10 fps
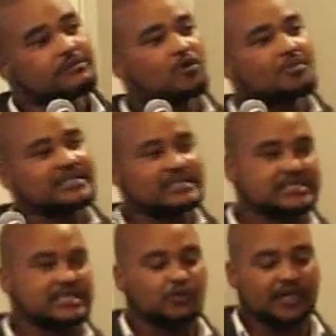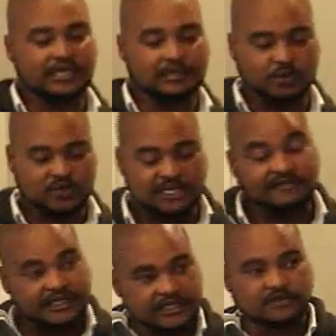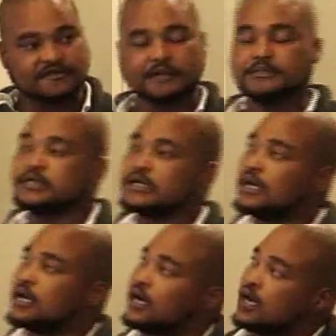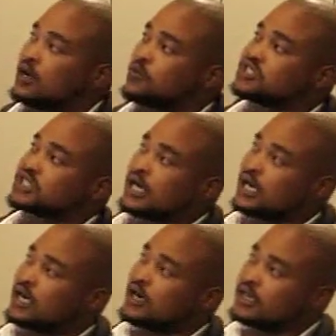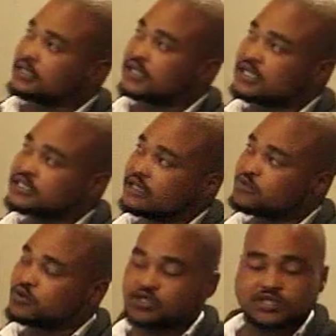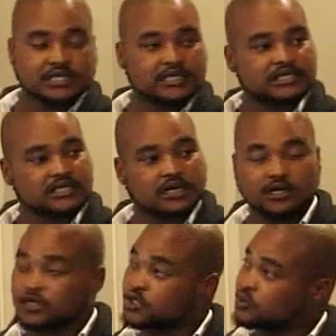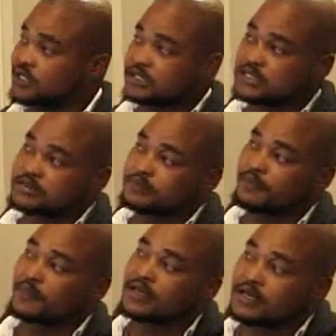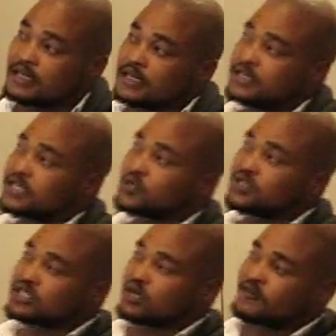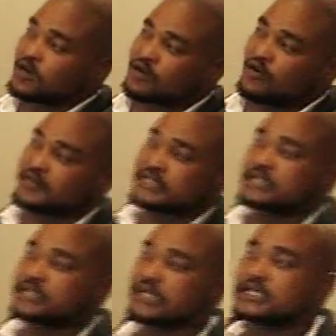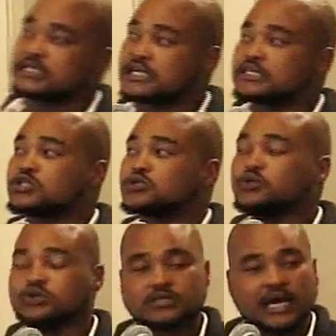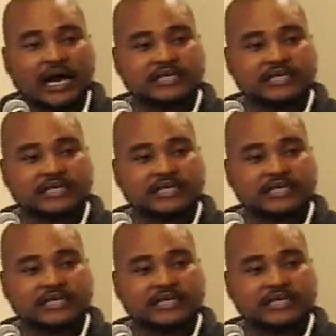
At the moment this year we had about 17 of them, which another term used is tutors. The duties of our co-facilitators is to